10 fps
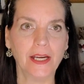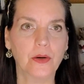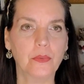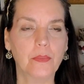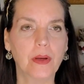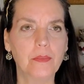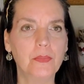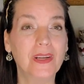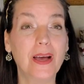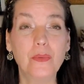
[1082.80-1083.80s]
I don't remember,
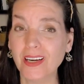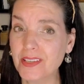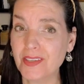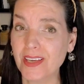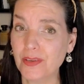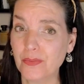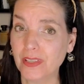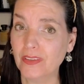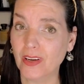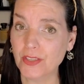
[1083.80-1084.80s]
but I want to say they're
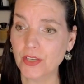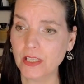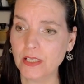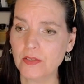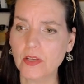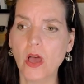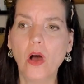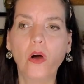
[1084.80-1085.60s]
relaunching this.